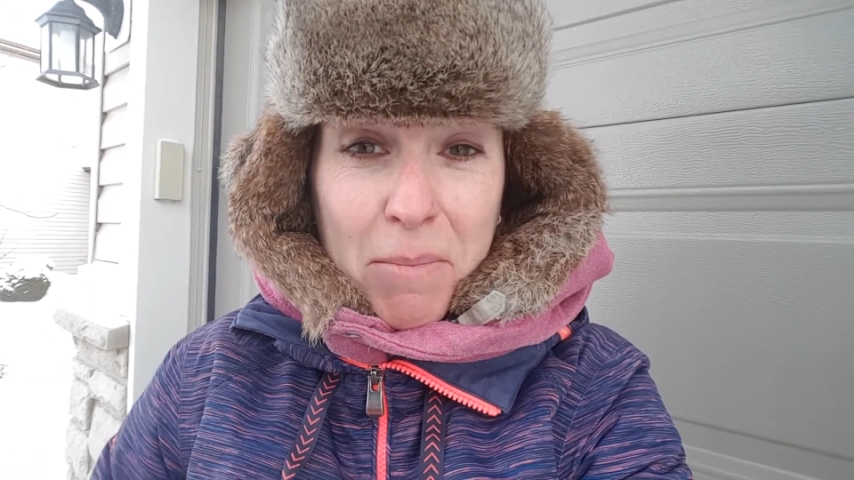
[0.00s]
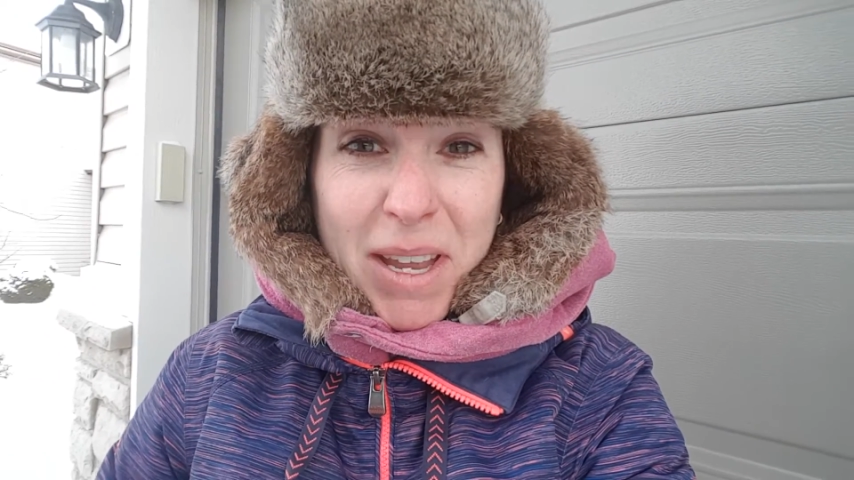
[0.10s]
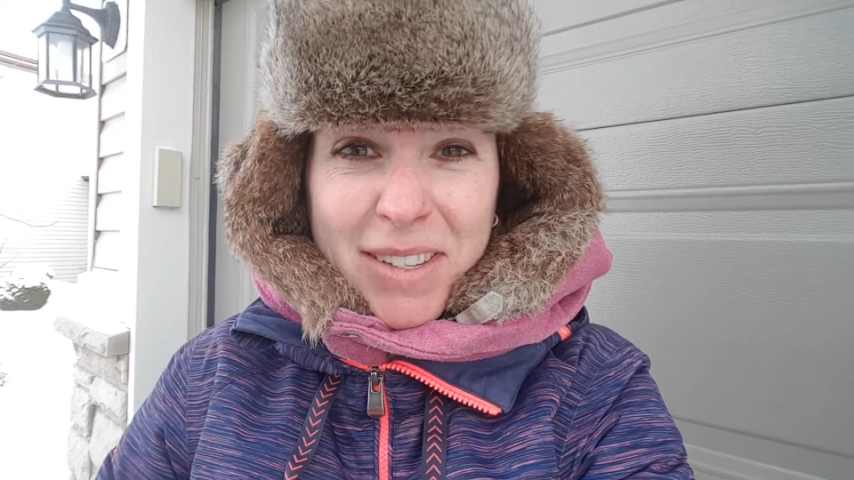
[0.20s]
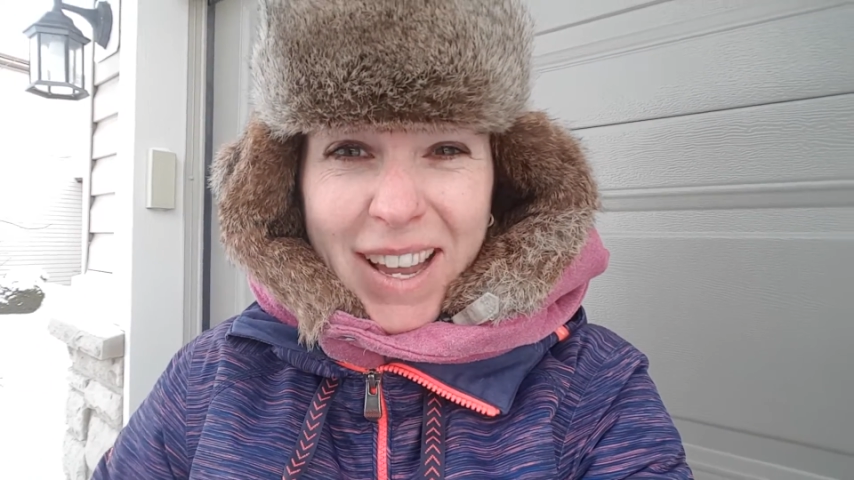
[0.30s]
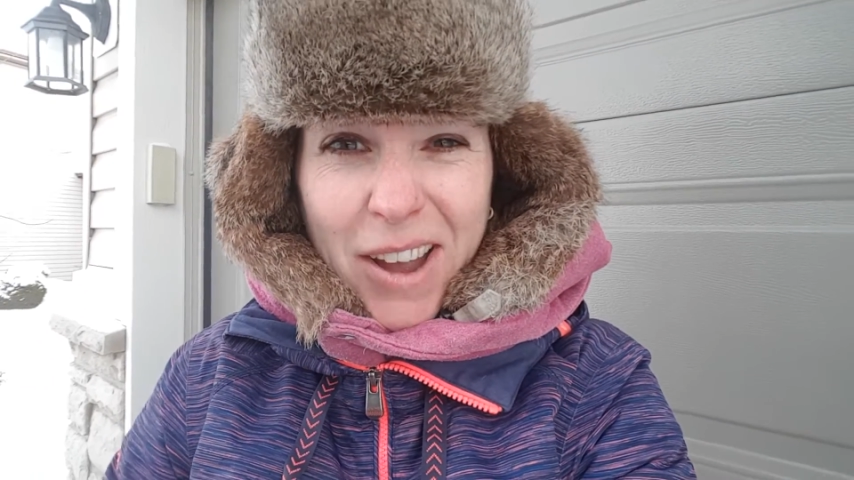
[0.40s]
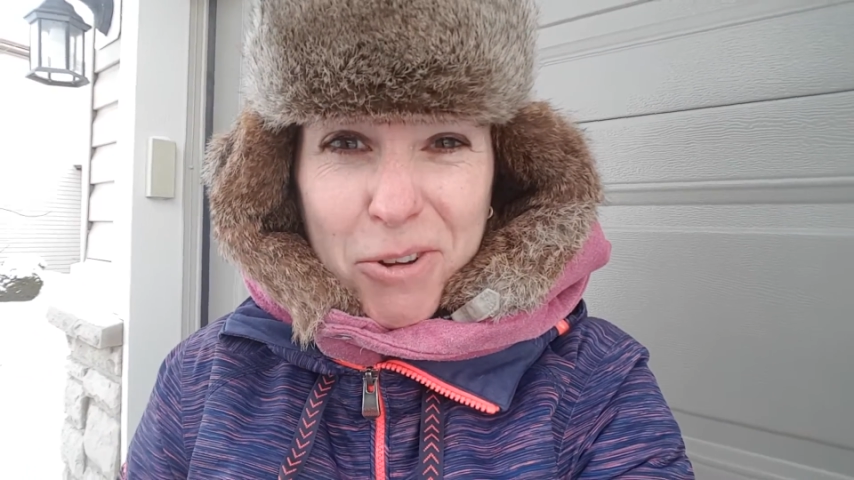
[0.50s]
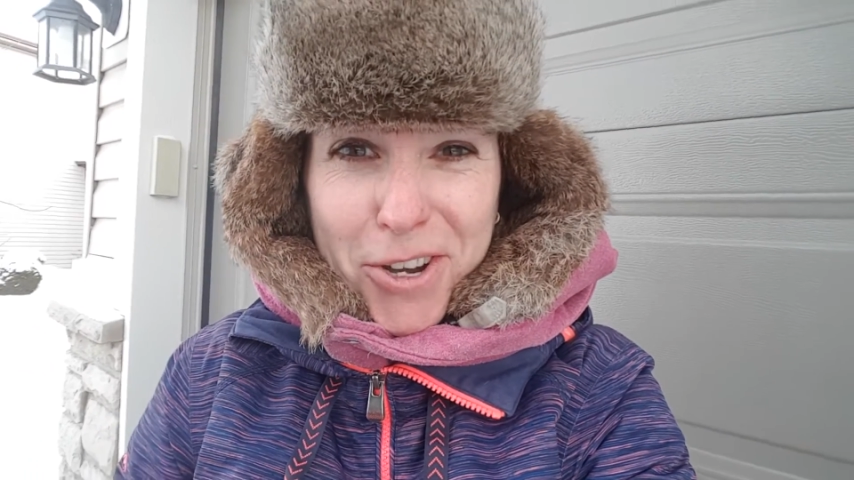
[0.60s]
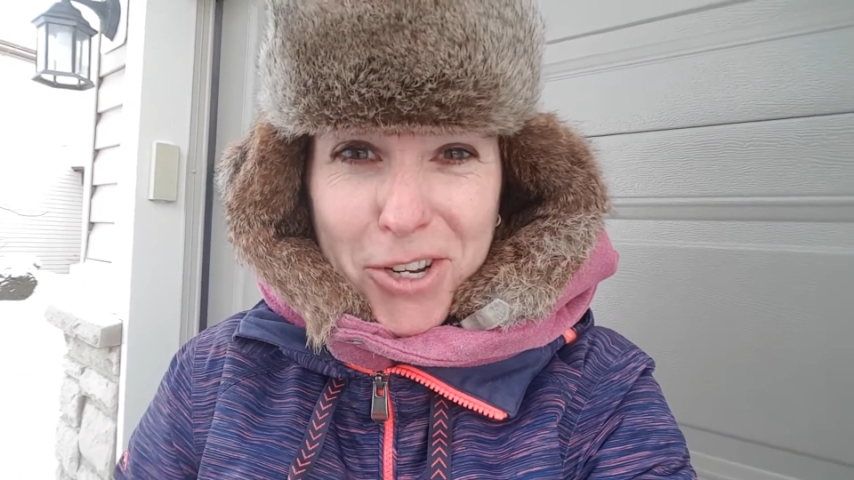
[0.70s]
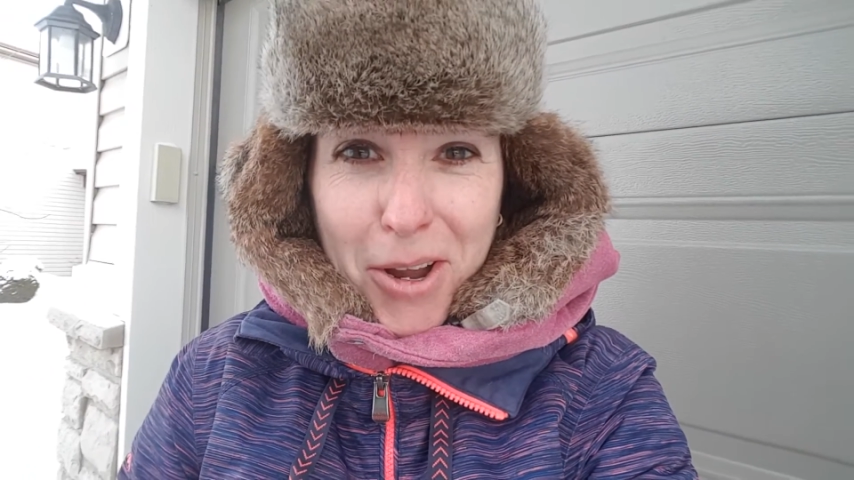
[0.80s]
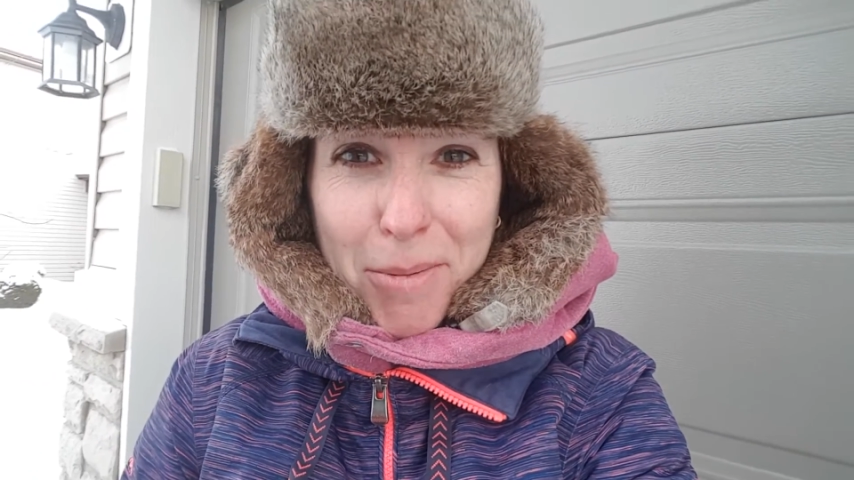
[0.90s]
because I
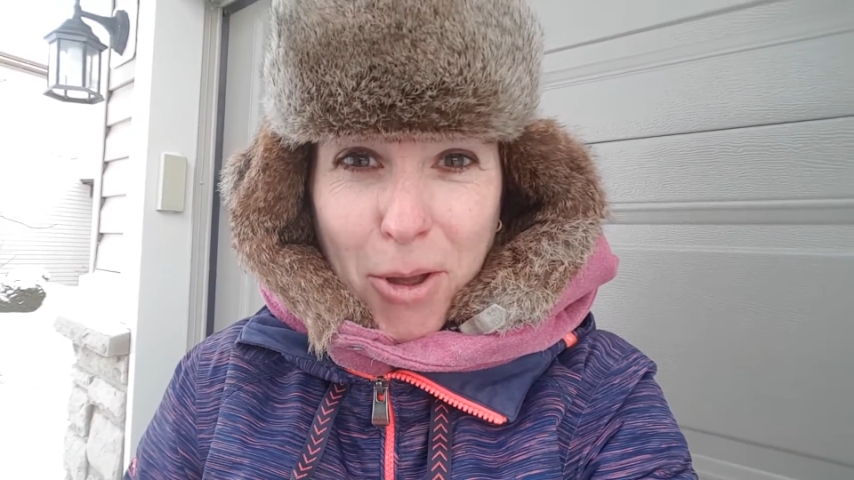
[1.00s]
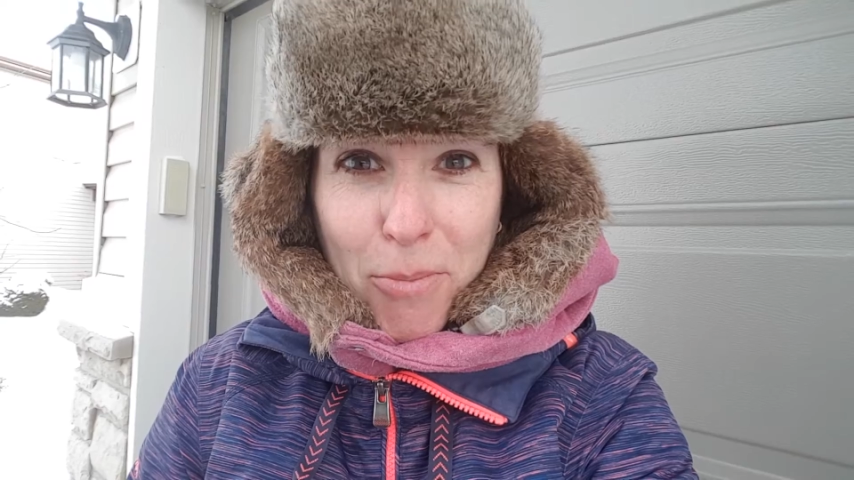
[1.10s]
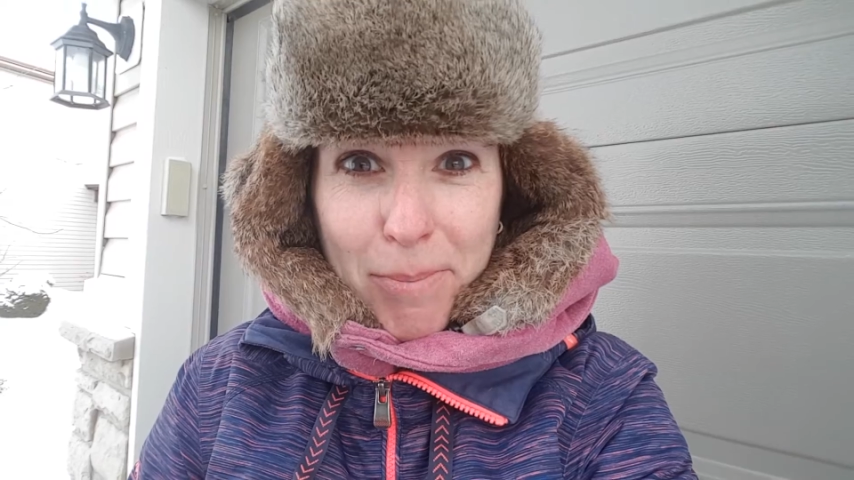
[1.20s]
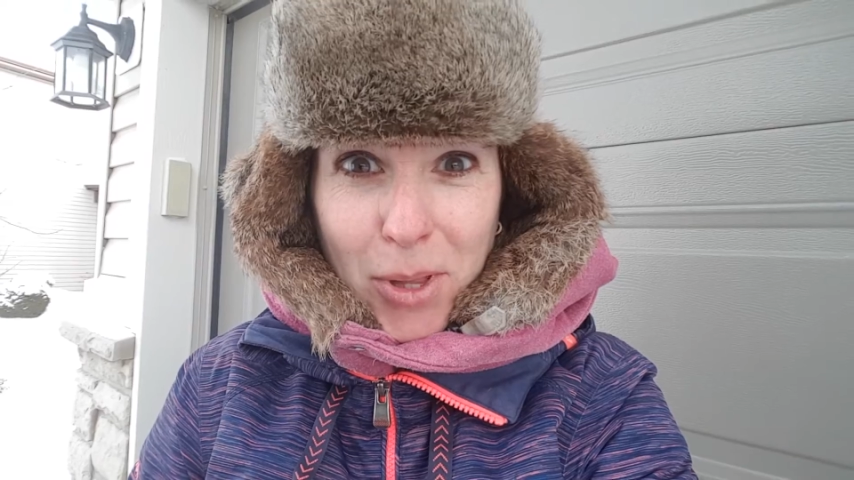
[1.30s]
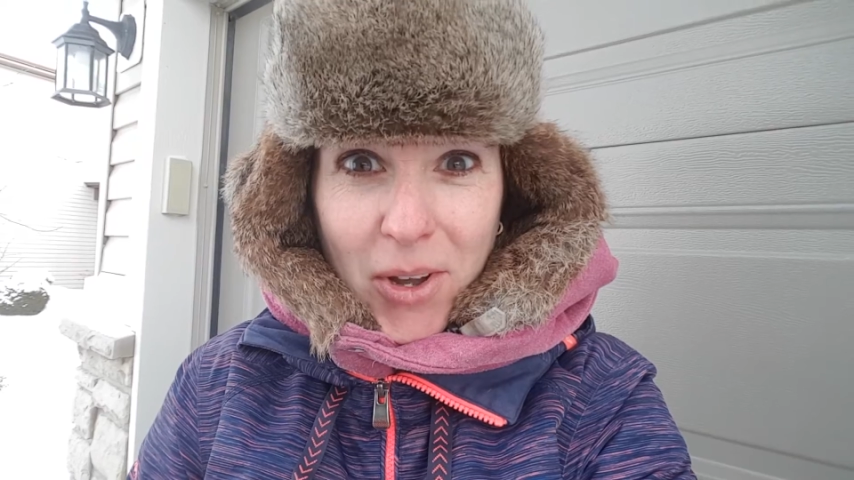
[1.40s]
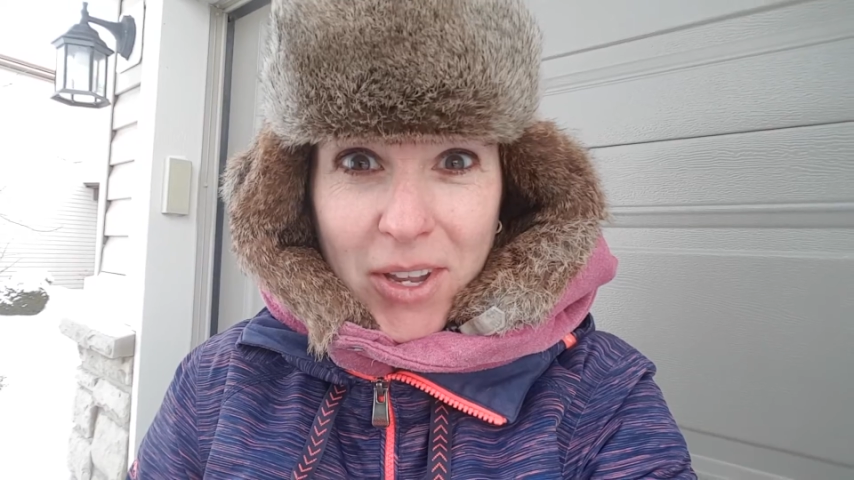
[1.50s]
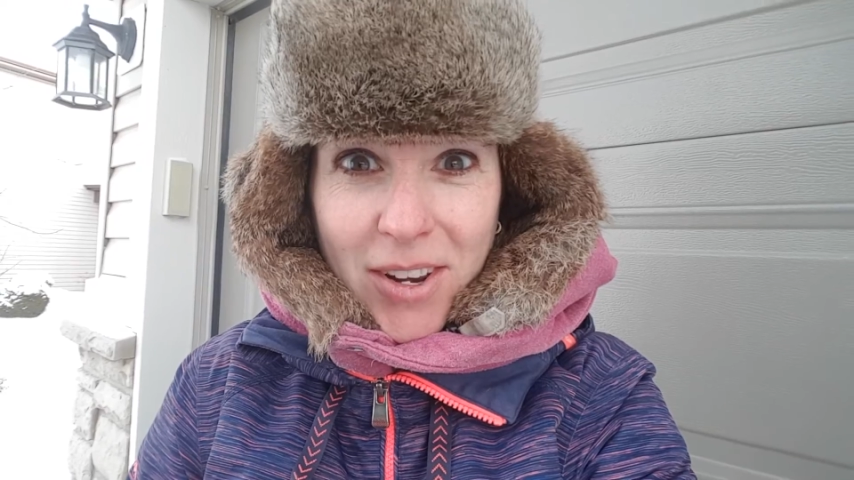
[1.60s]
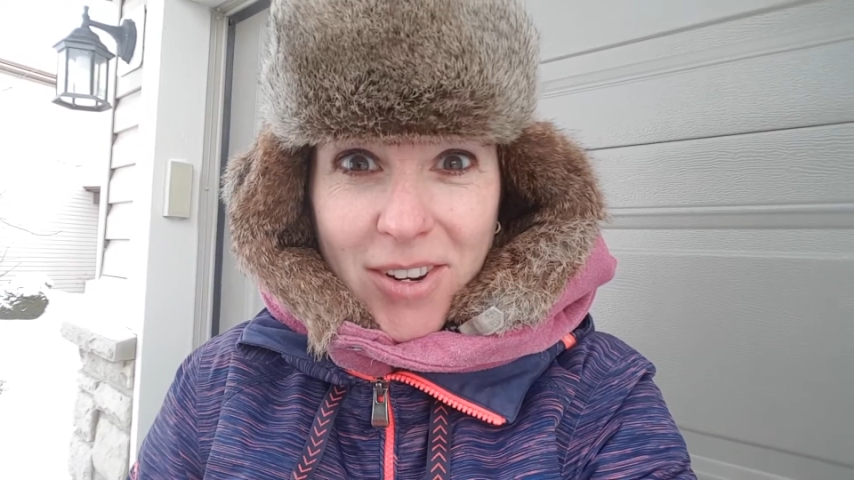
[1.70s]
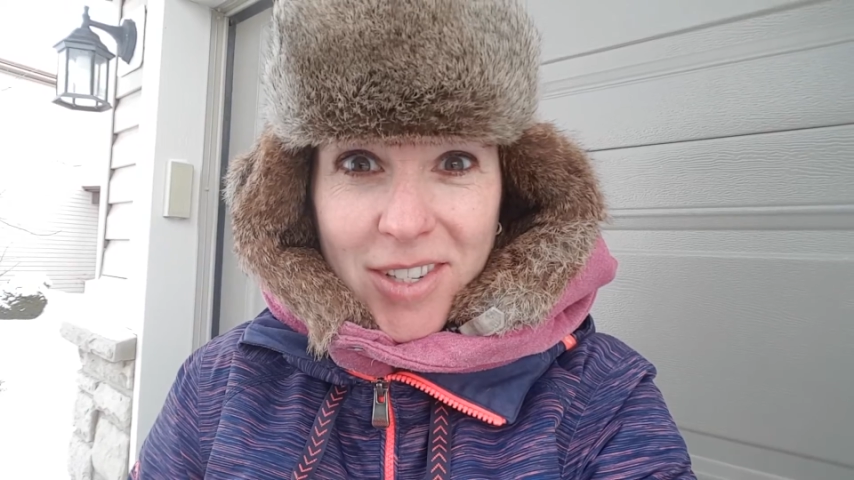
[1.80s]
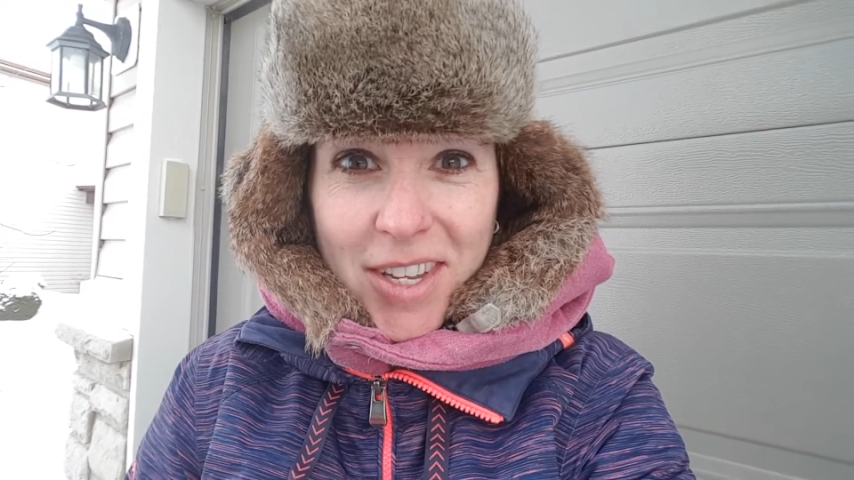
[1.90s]
want to talk about block
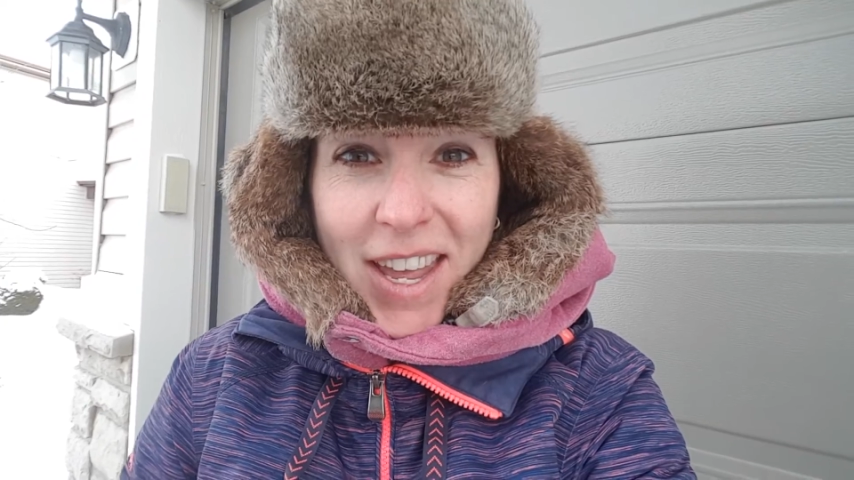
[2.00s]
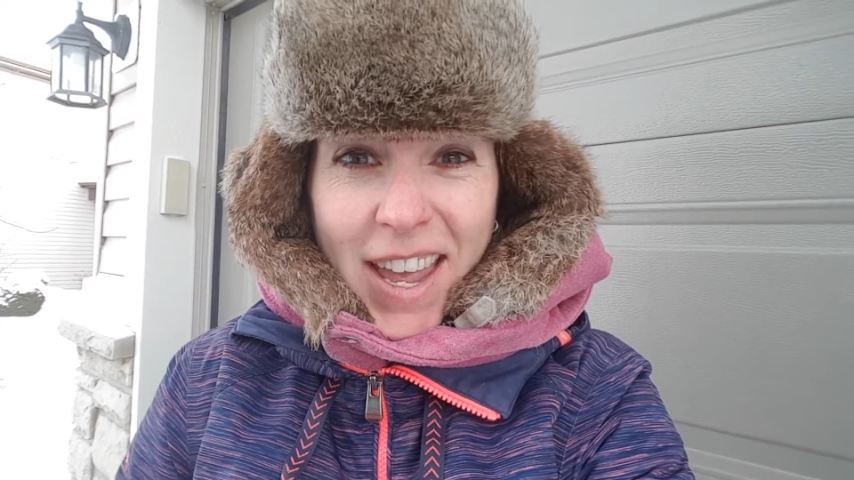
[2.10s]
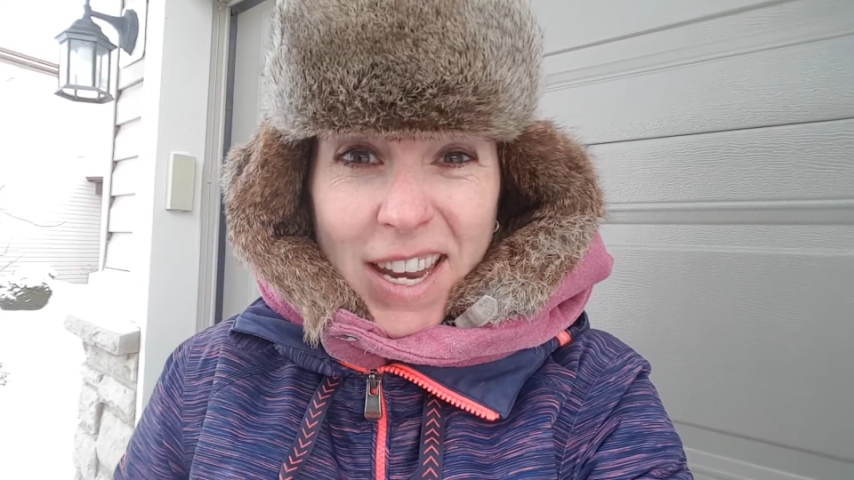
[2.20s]
heaters.